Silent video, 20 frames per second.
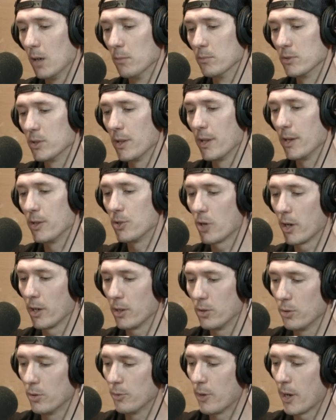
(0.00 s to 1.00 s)
So they try to
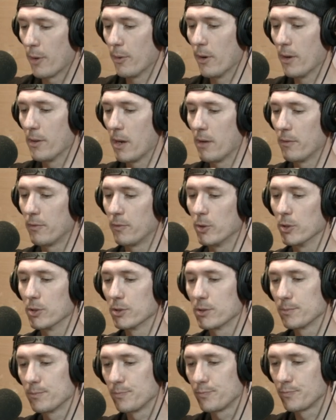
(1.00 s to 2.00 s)
do it right around that
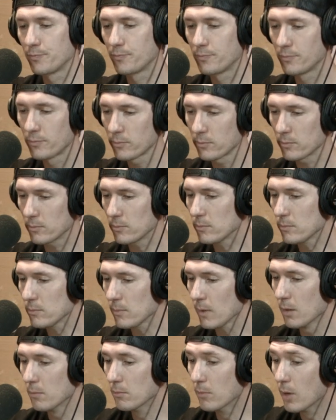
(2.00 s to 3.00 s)
first
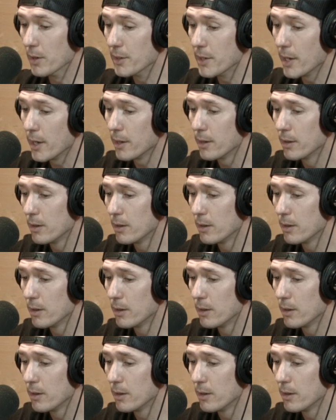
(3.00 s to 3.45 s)
Monday.